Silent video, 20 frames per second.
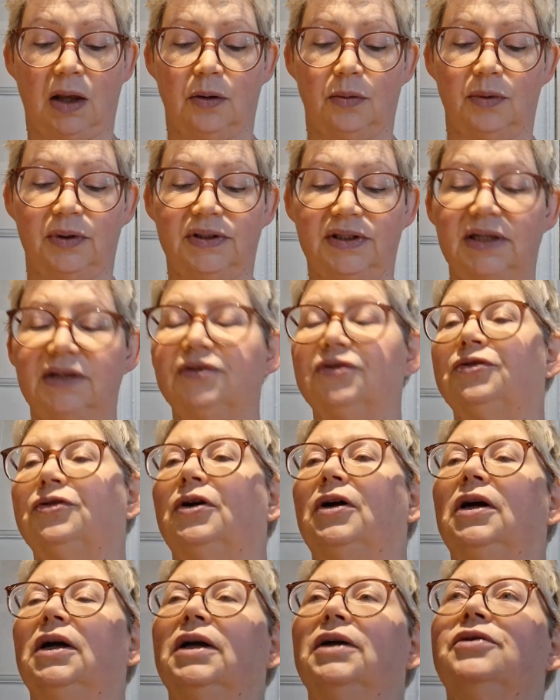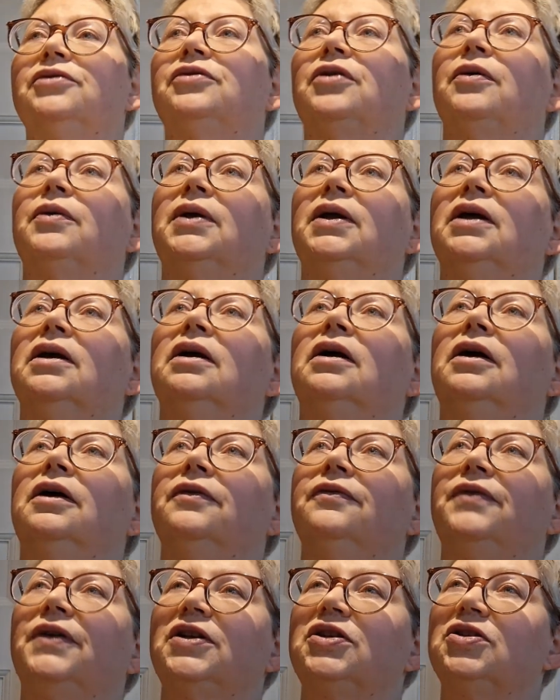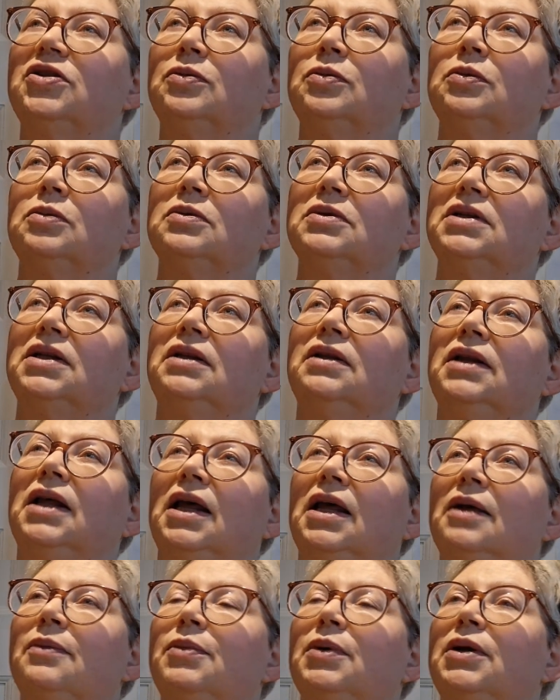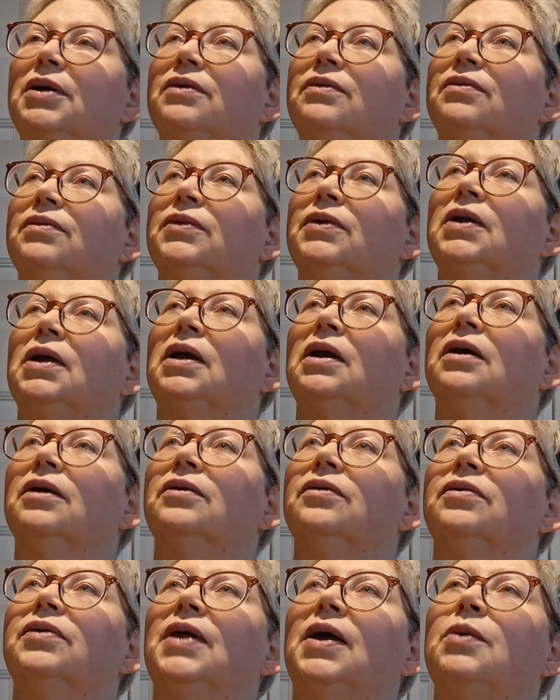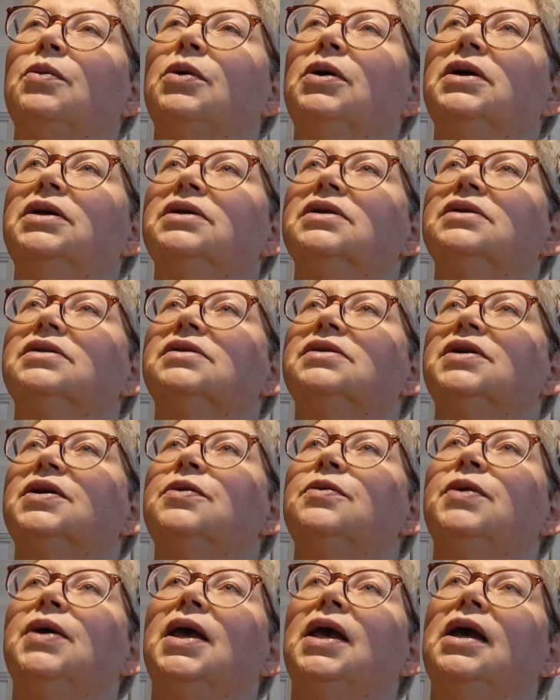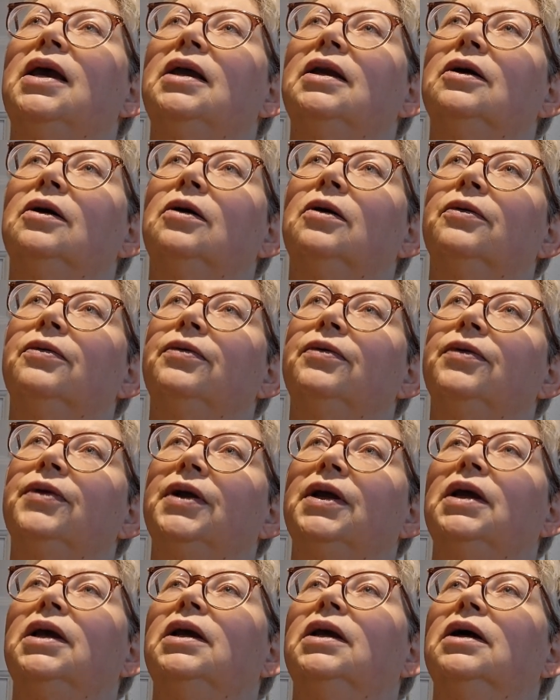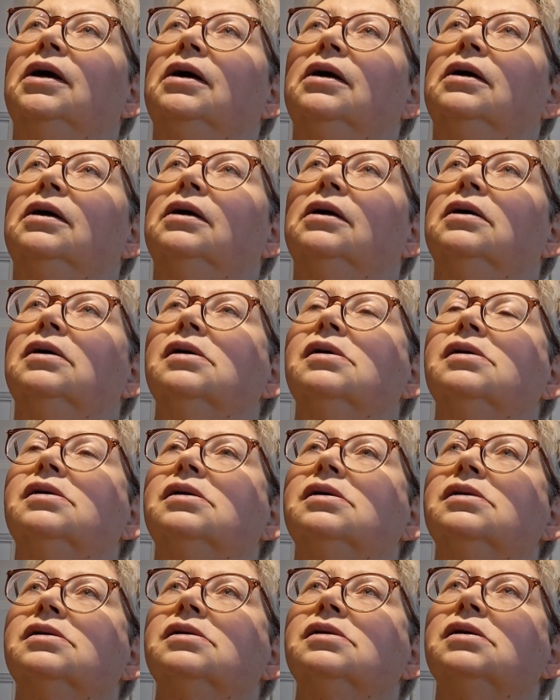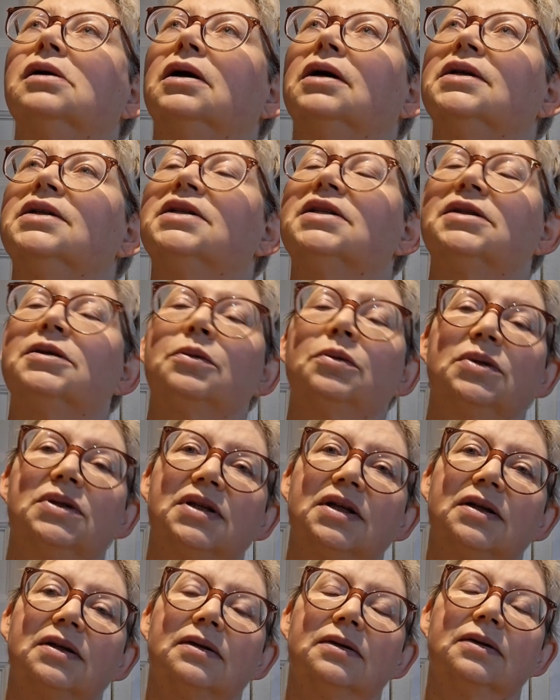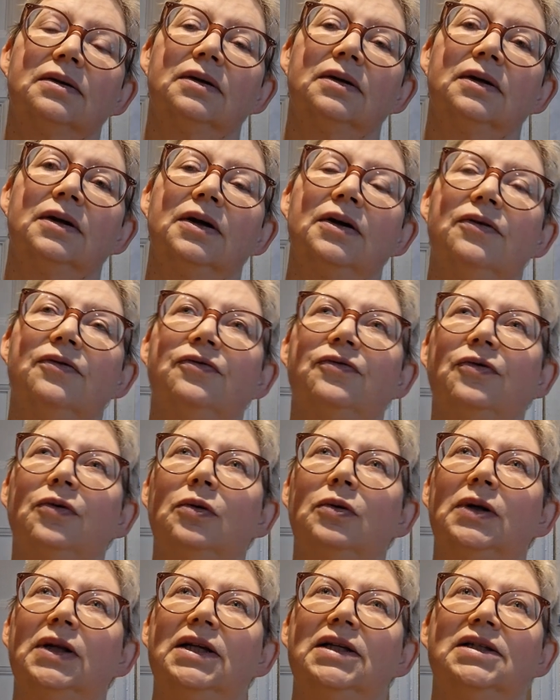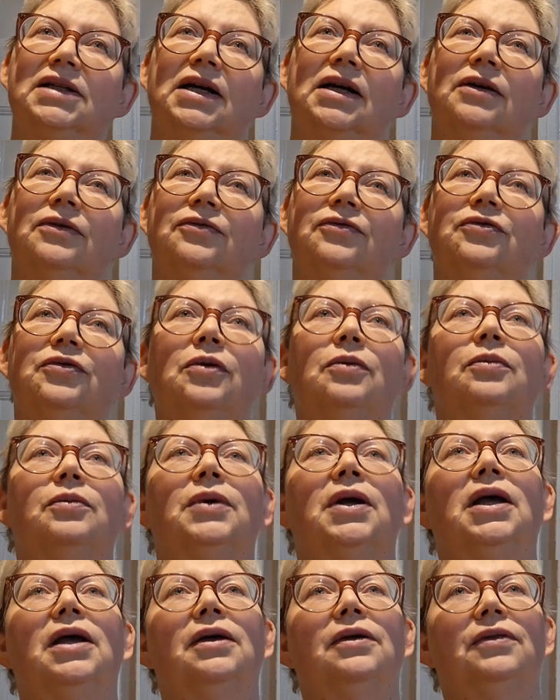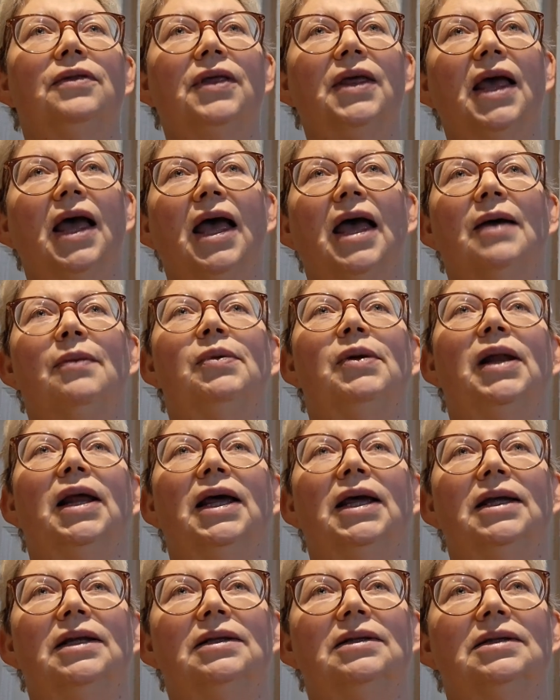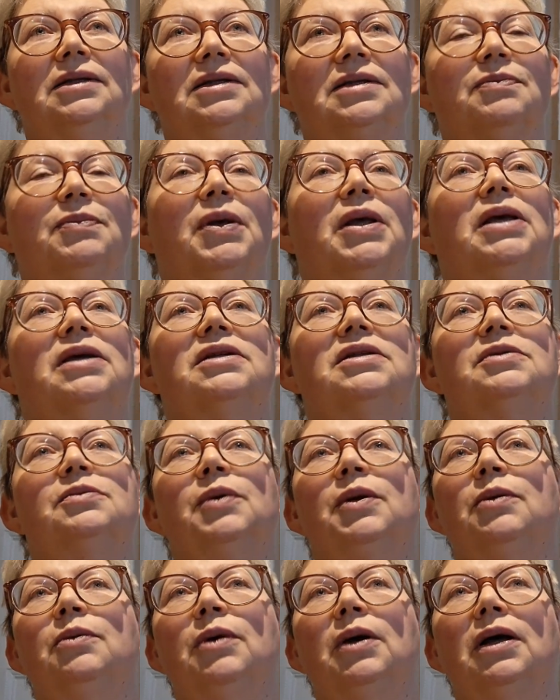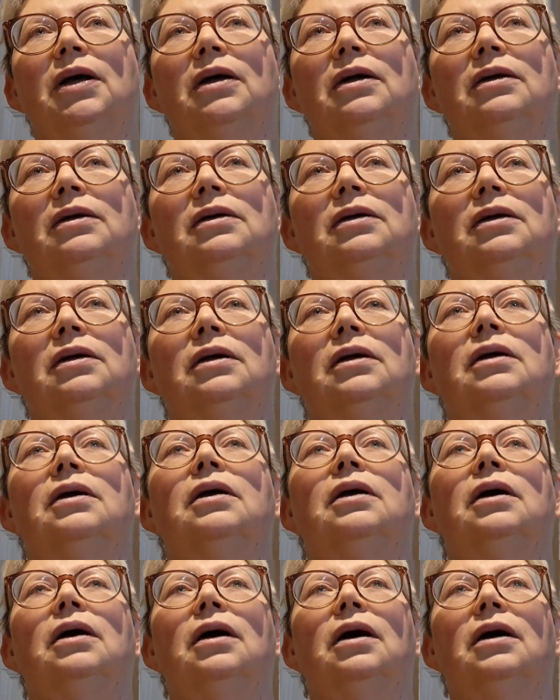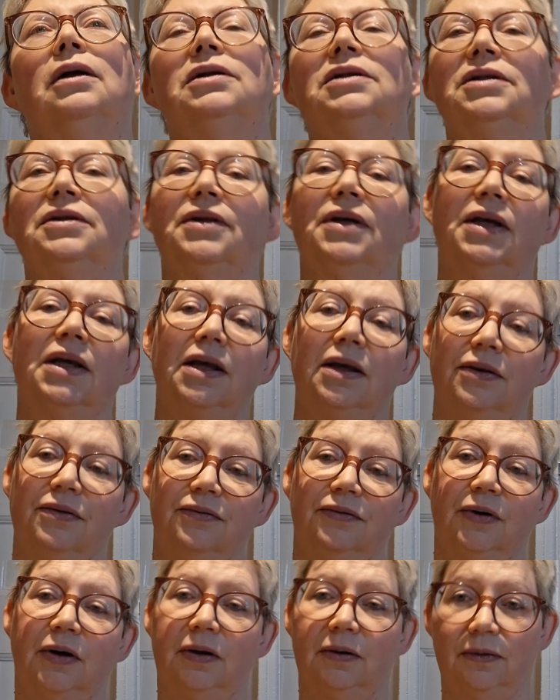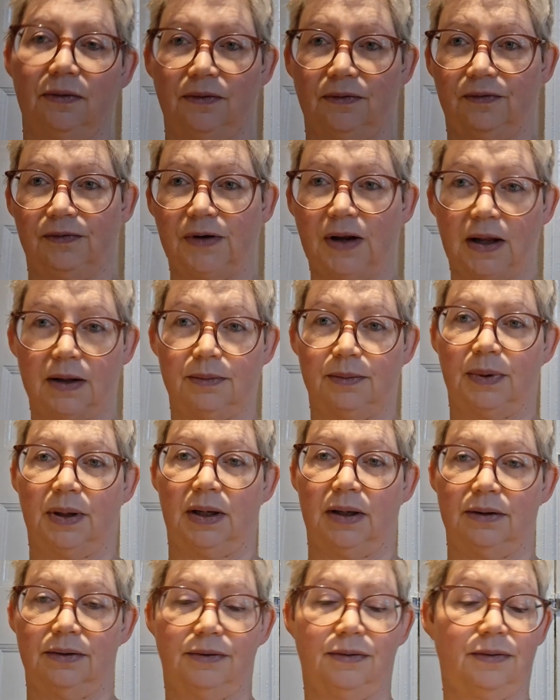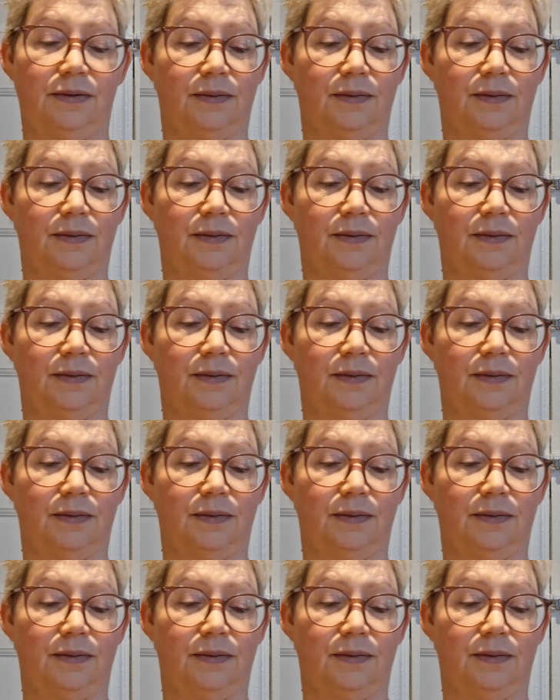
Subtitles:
We did try growing vegetables in there, but they weren't too keen on the soot falling down from the airplanes because we were under the Heathrow flight path.